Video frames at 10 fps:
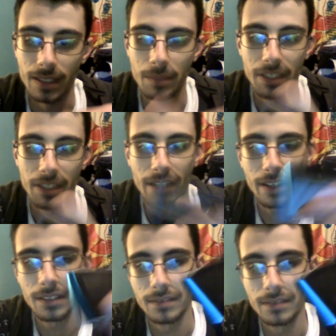I
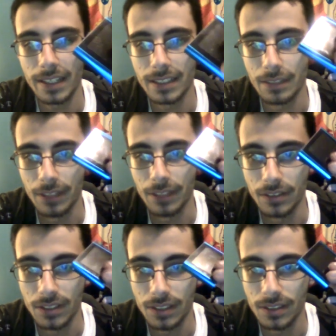could definitely
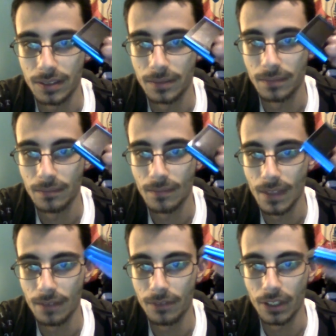use this
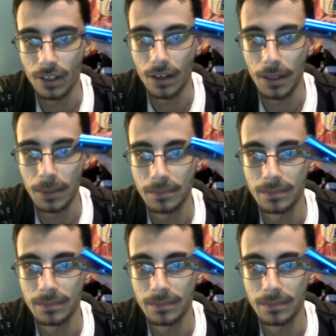for the car.